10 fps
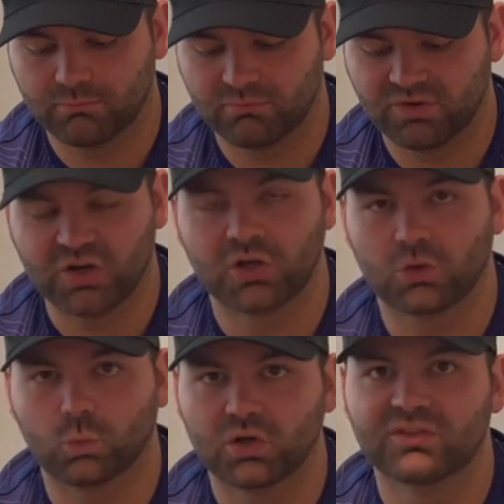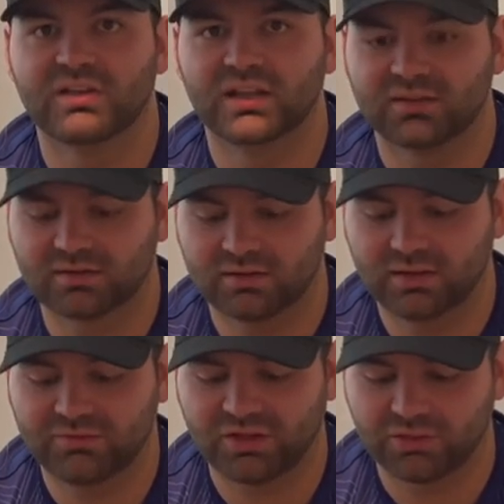Very good woods disc.
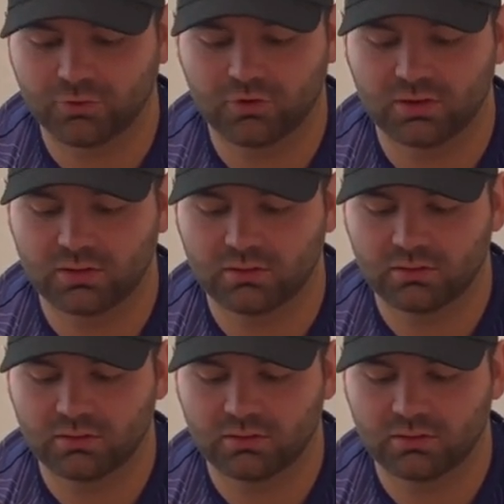If I throw it